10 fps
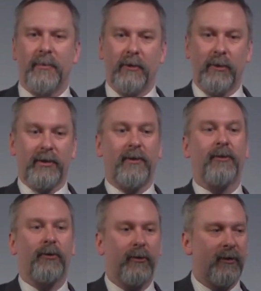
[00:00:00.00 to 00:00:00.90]
Went to the
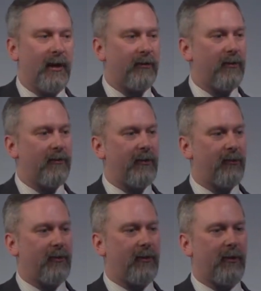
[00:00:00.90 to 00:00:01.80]
source selection
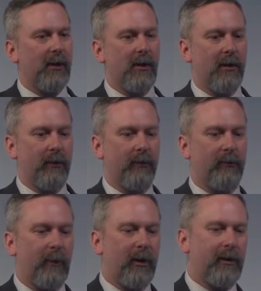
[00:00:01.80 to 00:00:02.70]
official, who
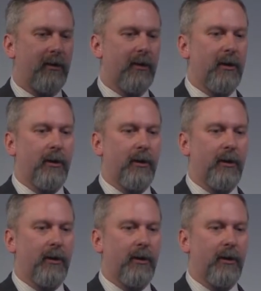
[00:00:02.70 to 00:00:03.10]
was Mark,